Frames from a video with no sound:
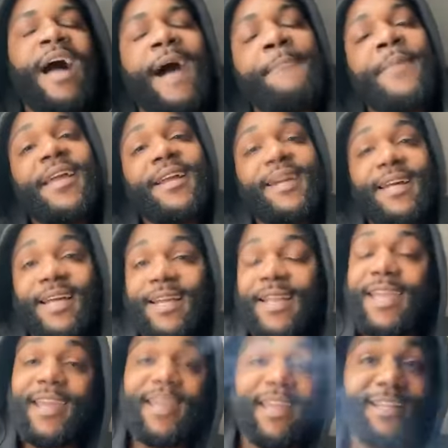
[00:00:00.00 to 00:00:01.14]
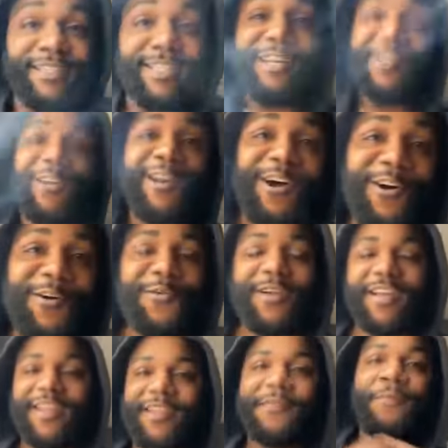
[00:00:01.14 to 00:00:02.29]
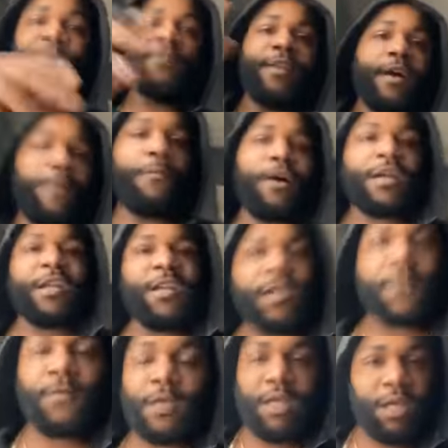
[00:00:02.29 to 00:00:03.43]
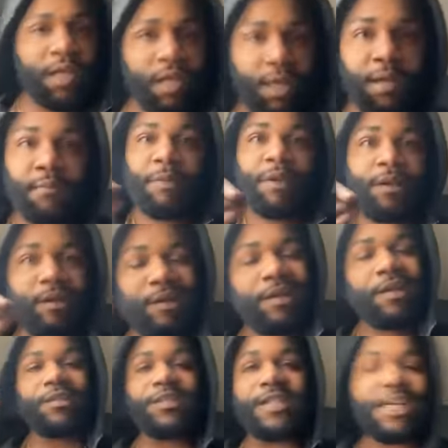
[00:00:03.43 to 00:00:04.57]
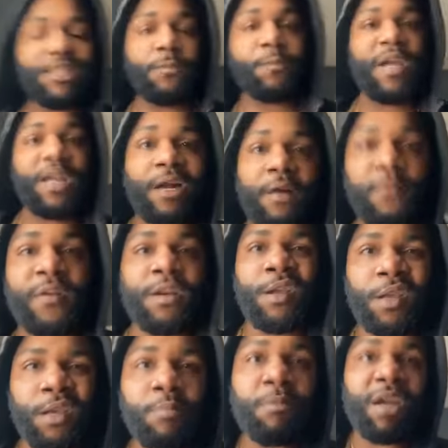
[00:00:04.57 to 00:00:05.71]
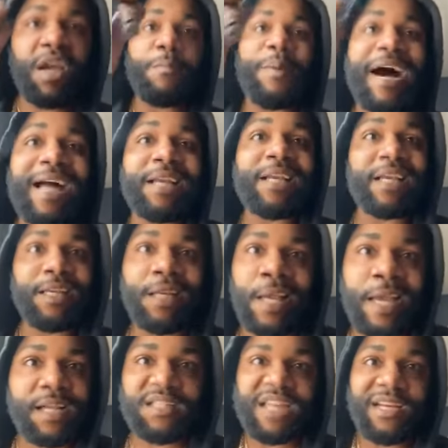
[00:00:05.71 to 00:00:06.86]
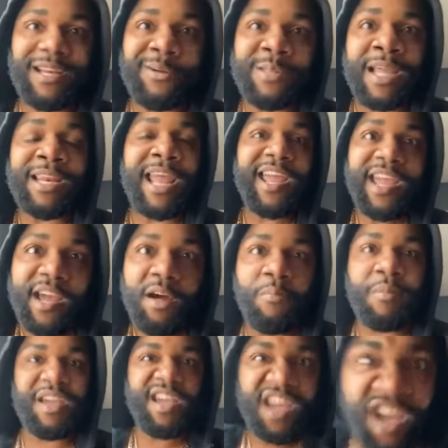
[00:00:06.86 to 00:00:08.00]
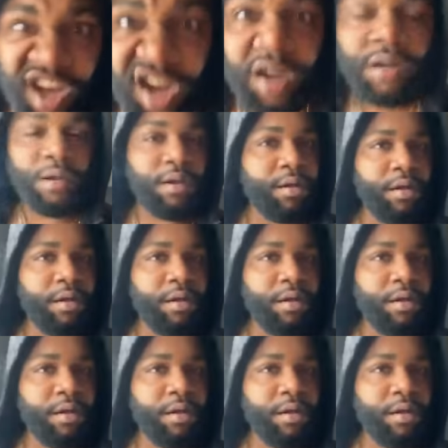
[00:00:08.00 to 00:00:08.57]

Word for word: I made a hundred K easier the long way. I'm walking heavy, you hear me. You little shots play it off and then hit me. here. partner, he next. I don't think they hear me. Heal.